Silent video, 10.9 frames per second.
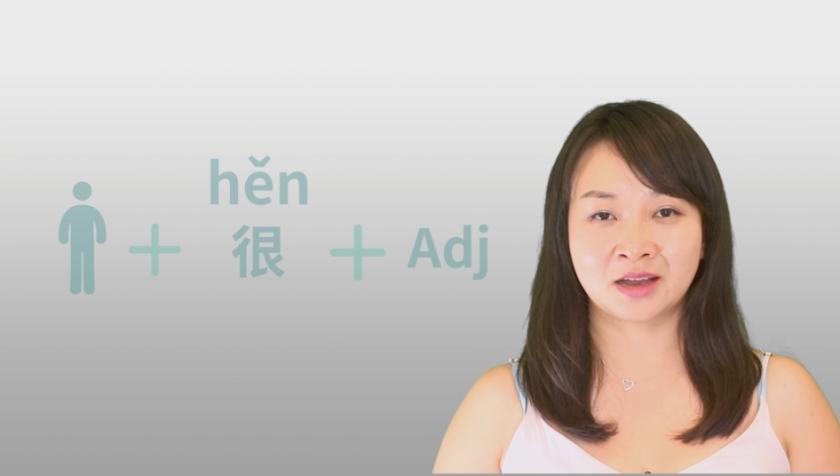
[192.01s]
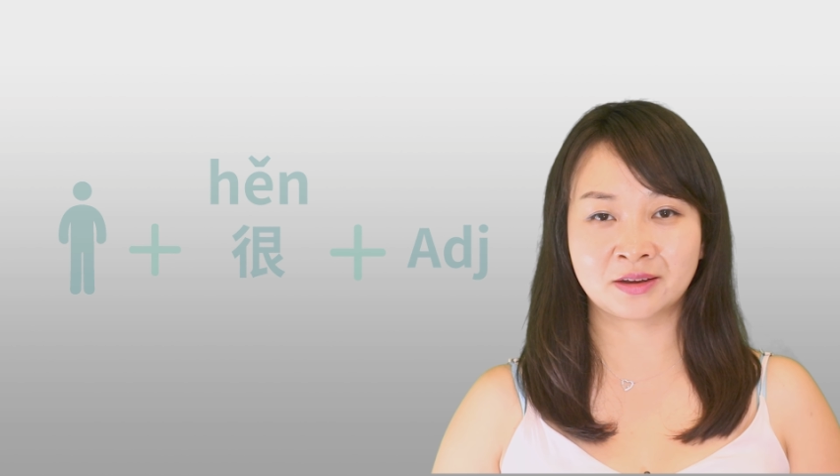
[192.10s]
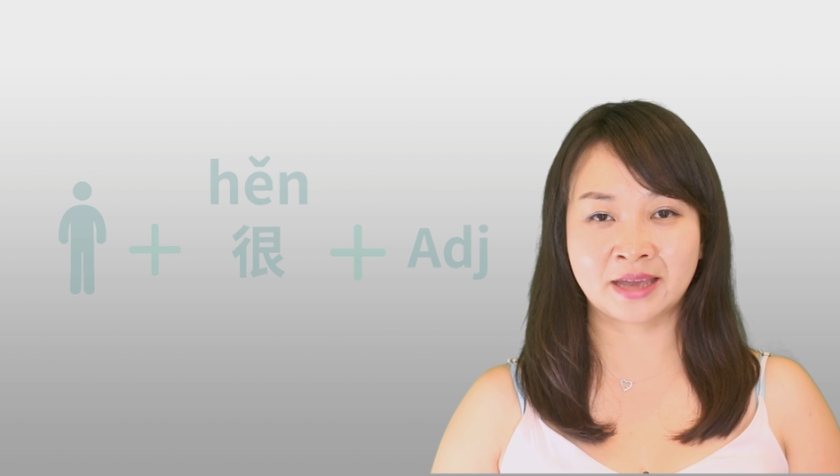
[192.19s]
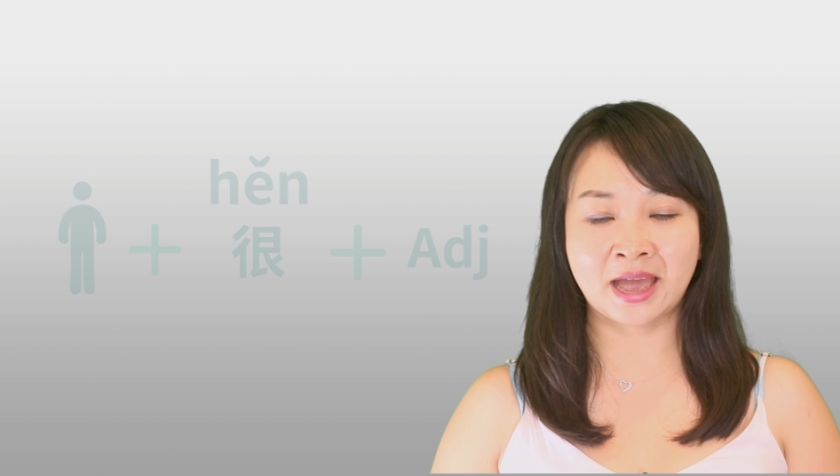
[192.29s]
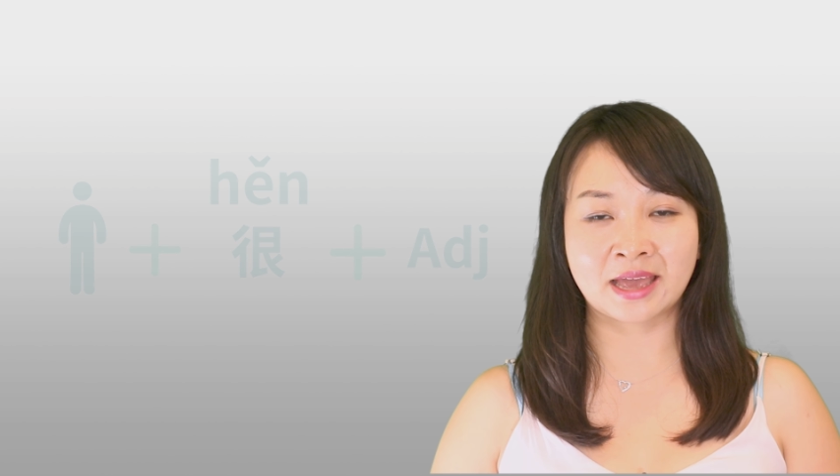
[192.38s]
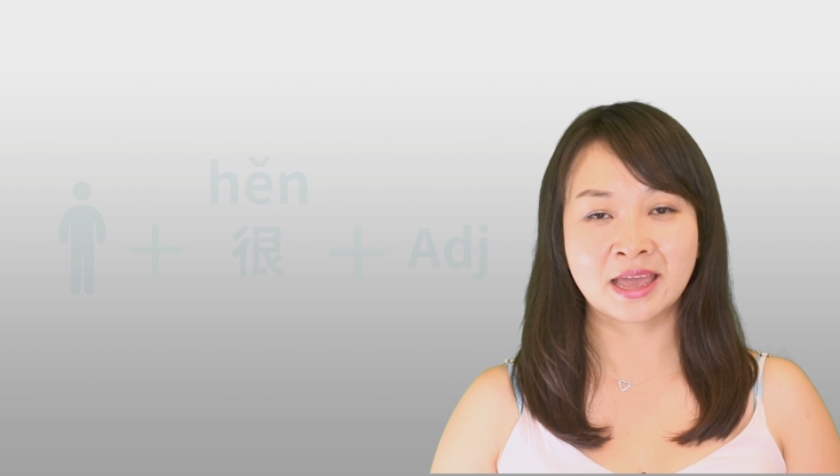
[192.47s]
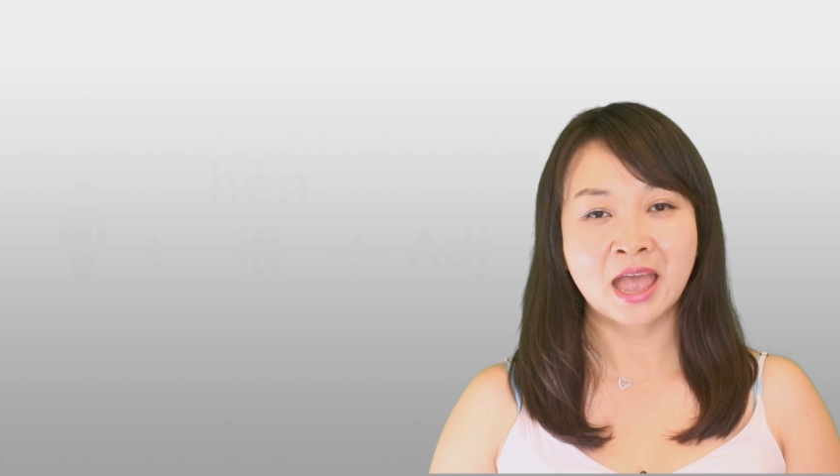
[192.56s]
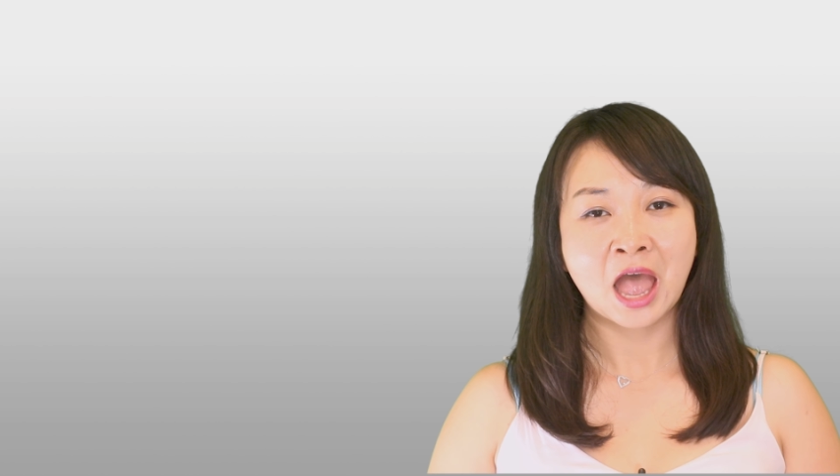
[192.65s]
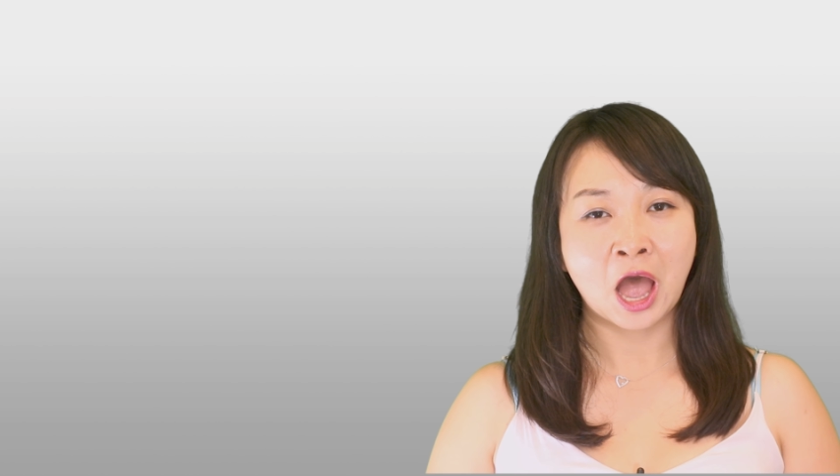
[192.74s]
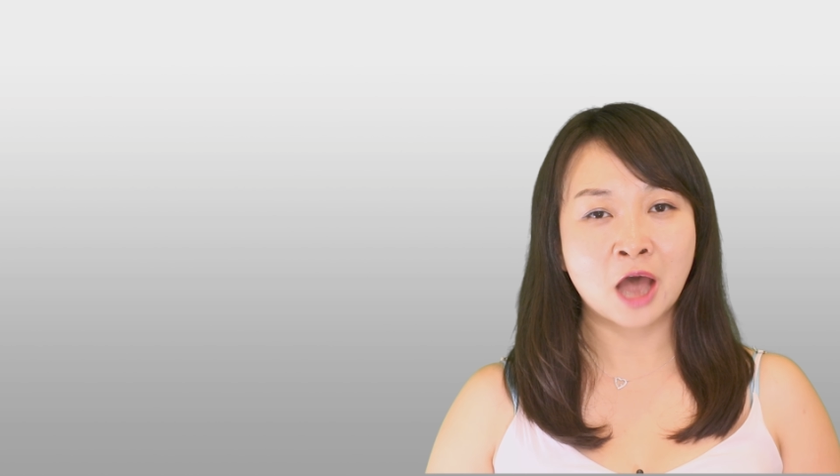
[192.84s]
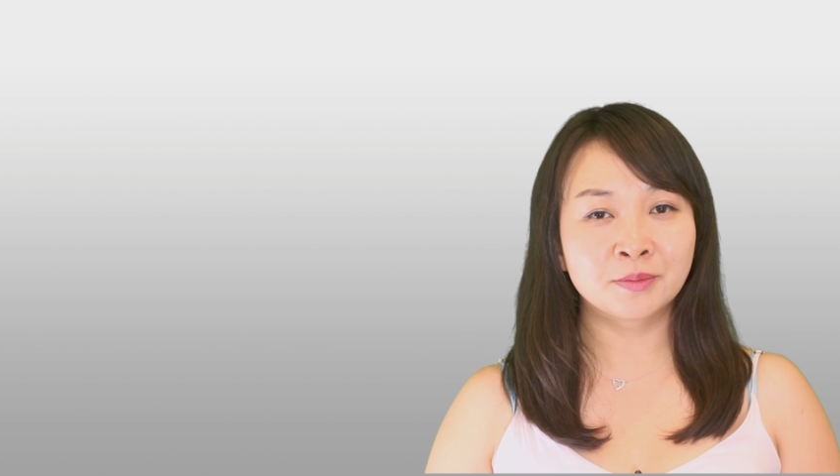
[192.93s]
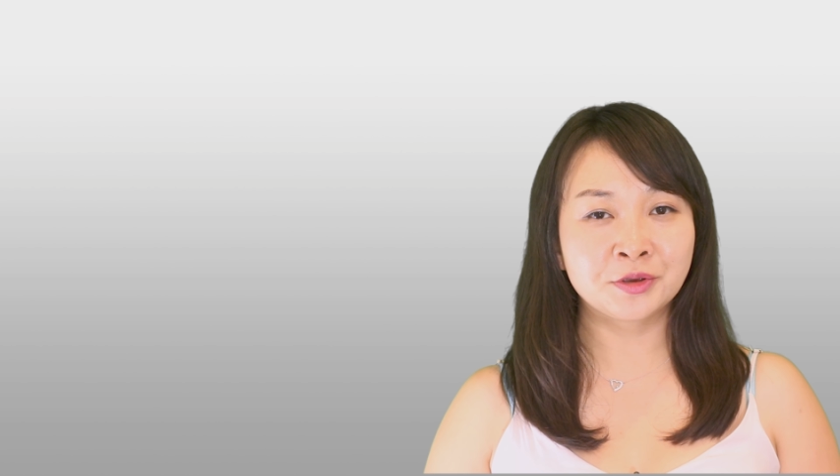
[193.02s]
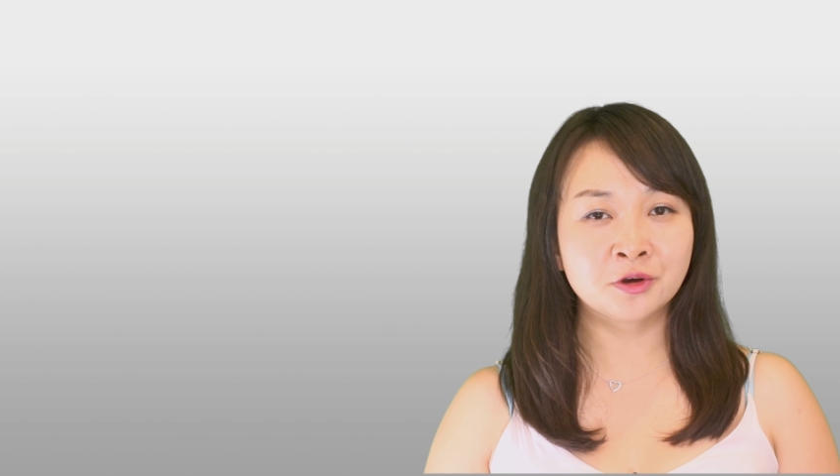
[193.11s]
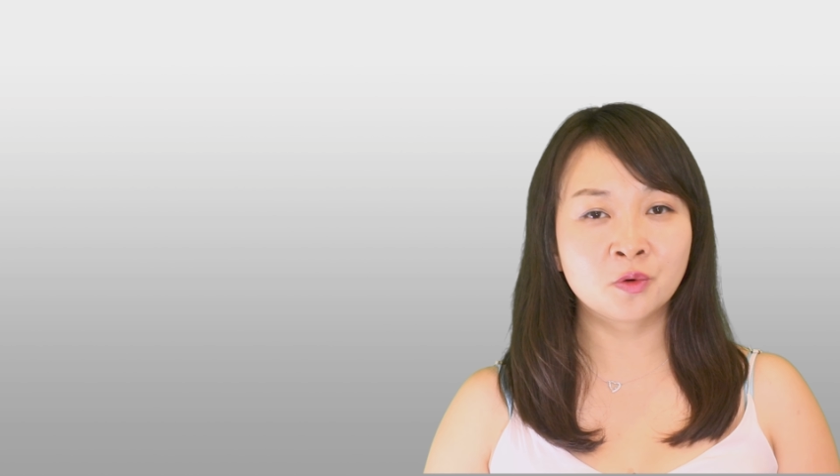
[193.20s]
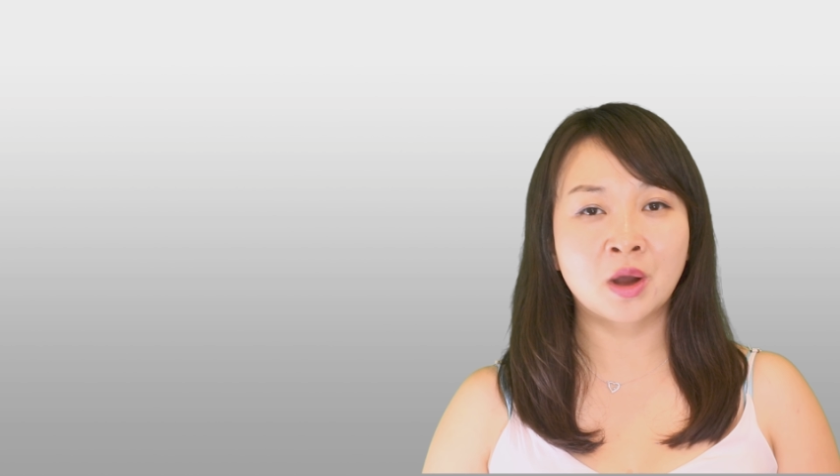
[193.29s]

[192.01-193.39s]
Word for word: Okay, how will you